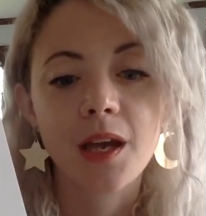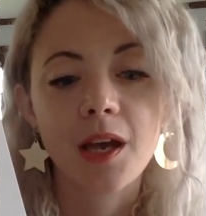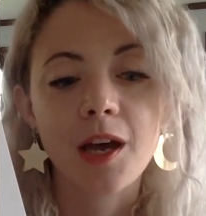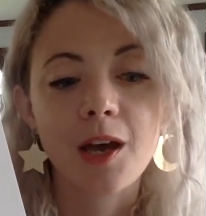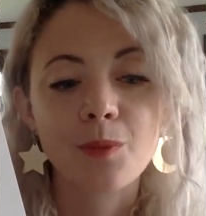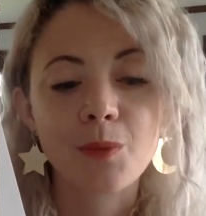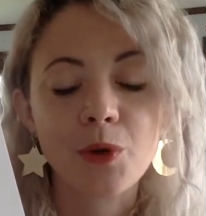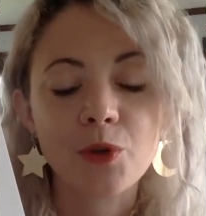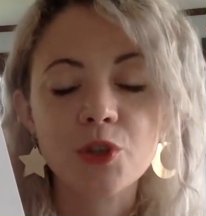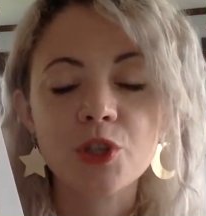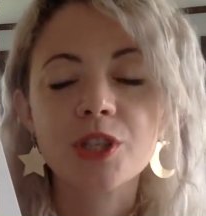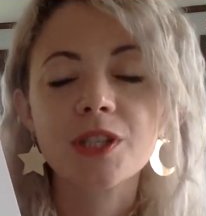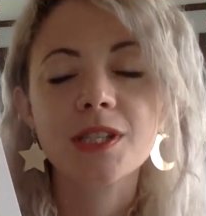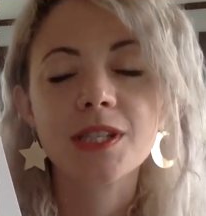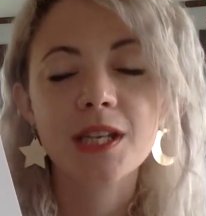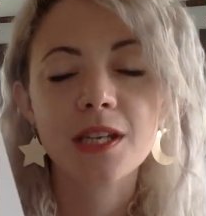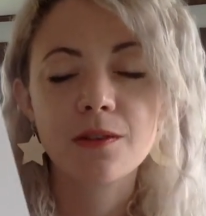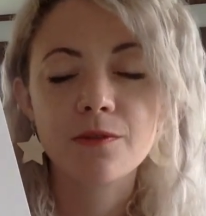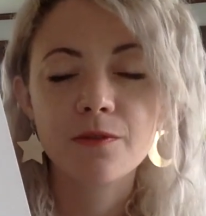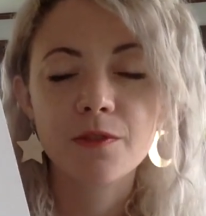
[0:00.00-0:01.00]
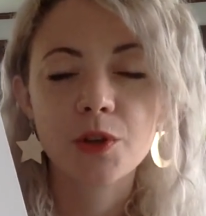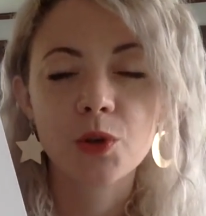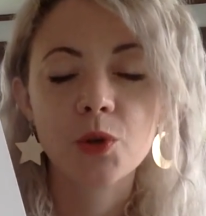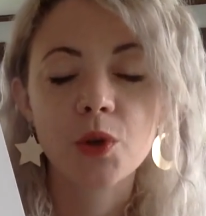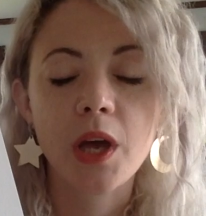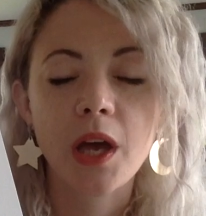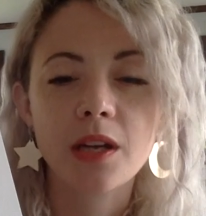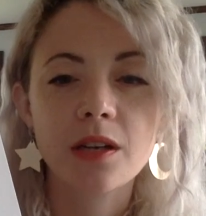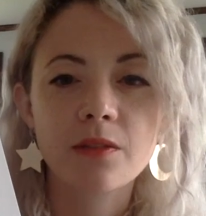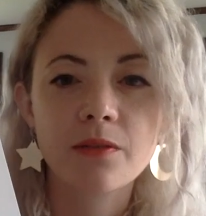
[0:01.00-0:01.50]
Emotions can feel
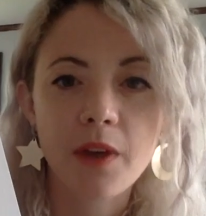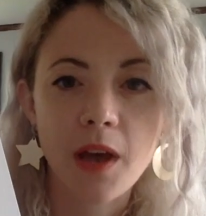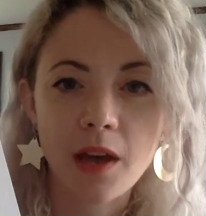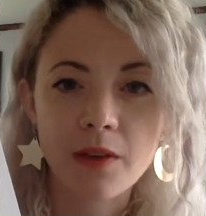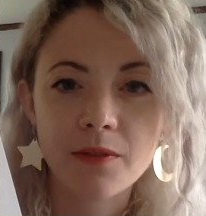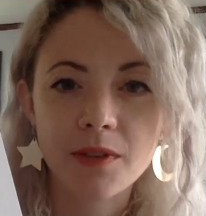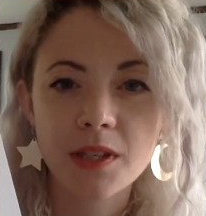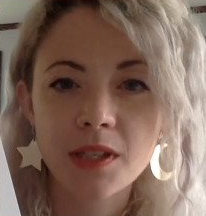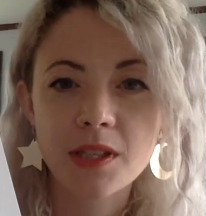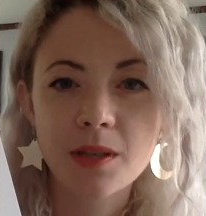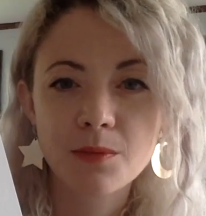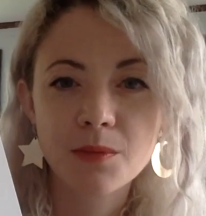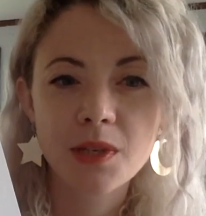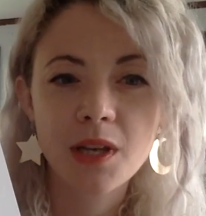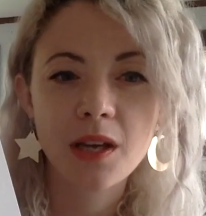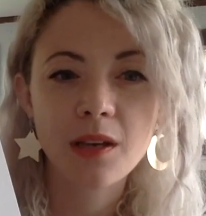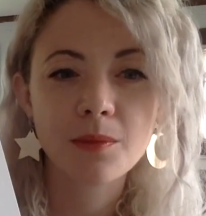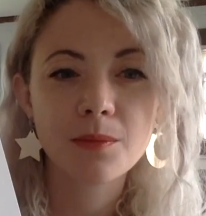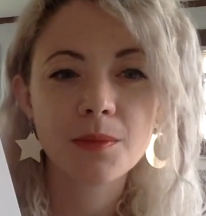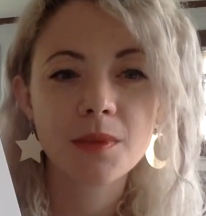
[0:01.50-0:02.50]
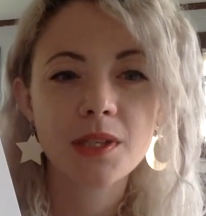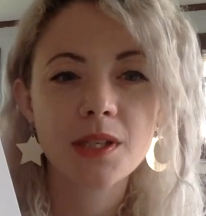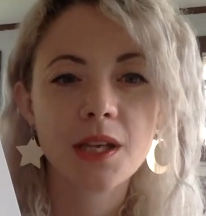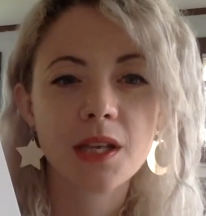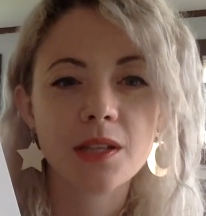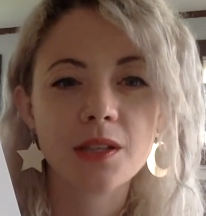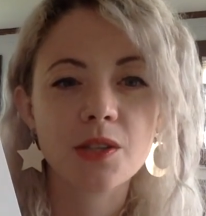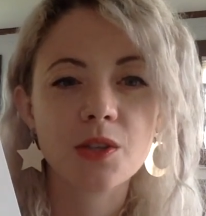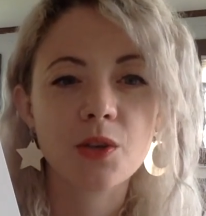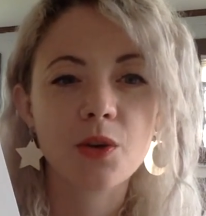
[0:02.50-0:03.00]
kind of heavy sometimes,
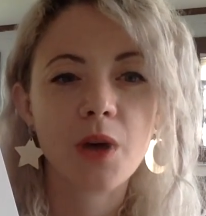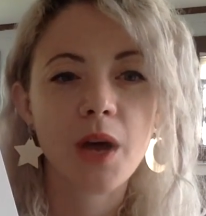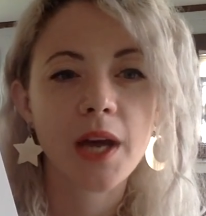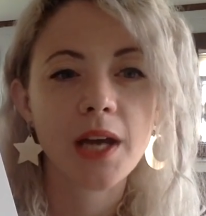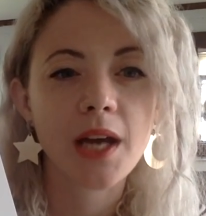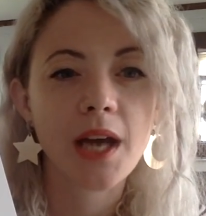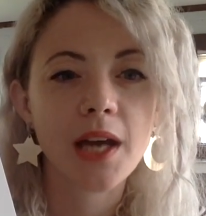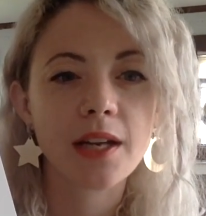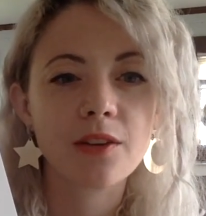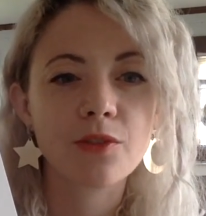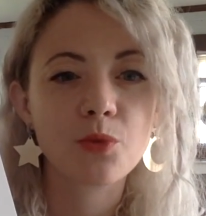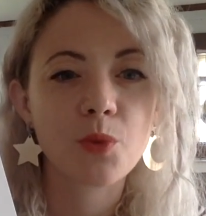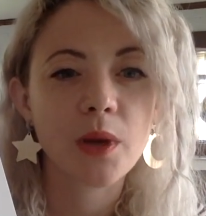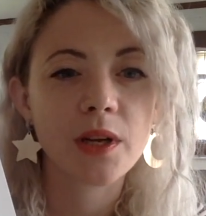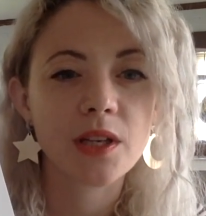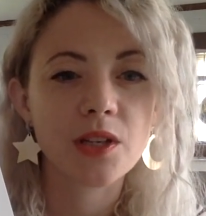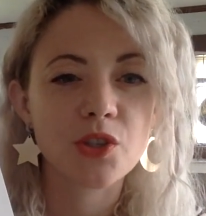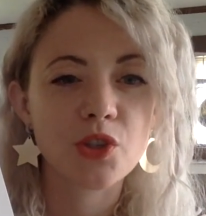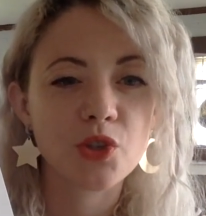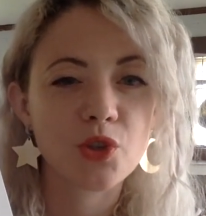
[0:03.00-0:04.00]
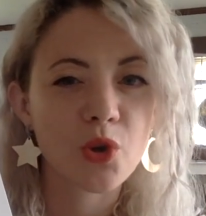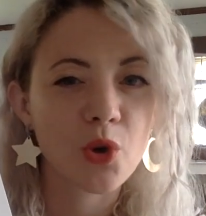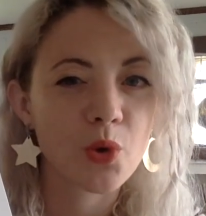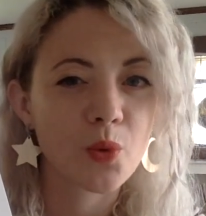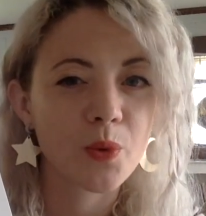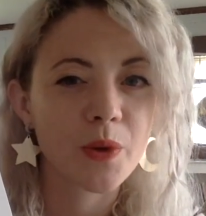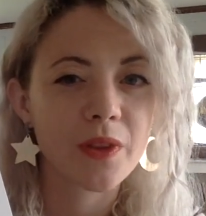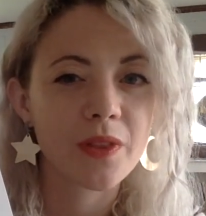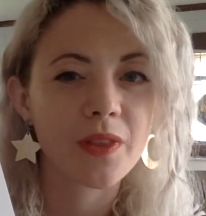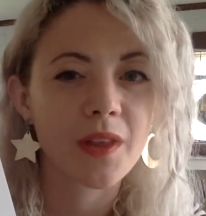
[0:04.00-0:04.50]
and so I kind of wanted to go
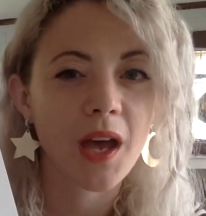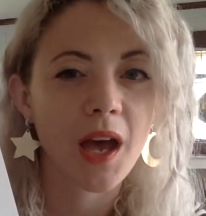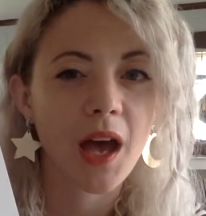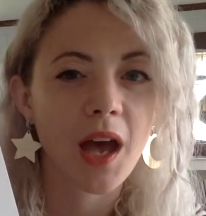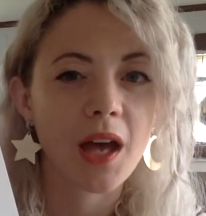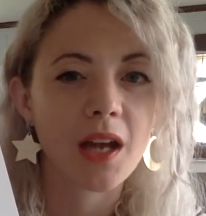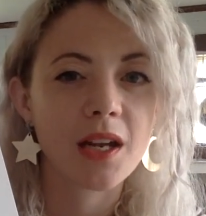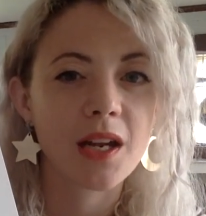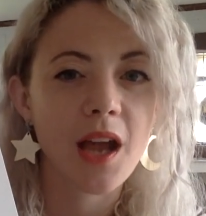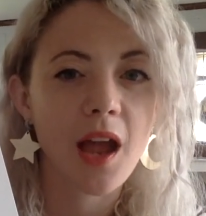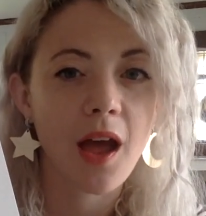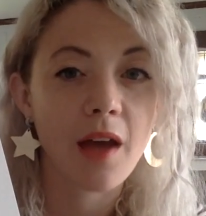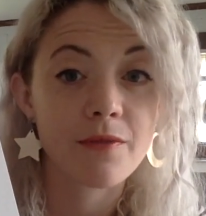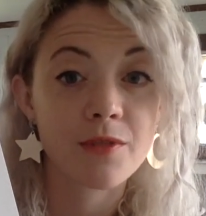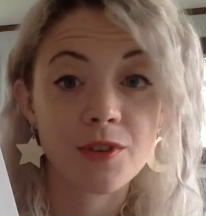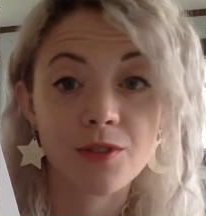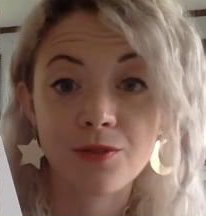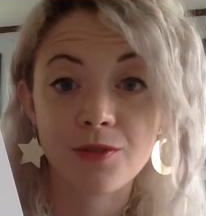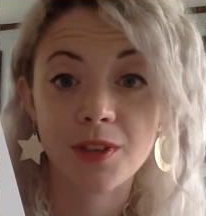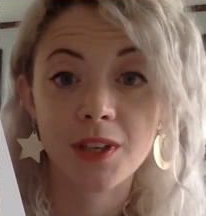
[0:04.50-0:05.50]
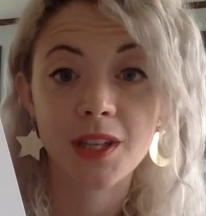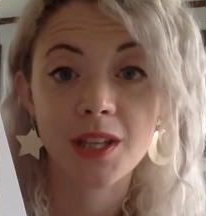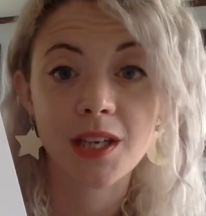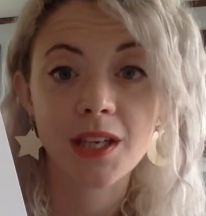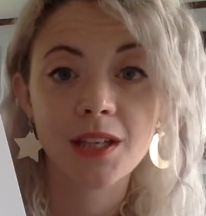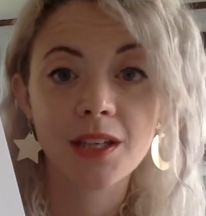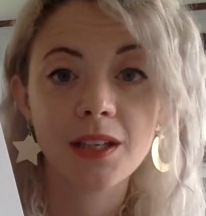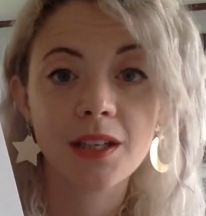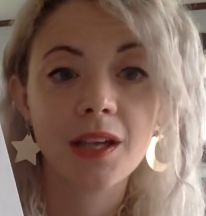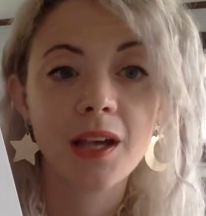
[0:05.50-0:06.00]
with that heavy feeling.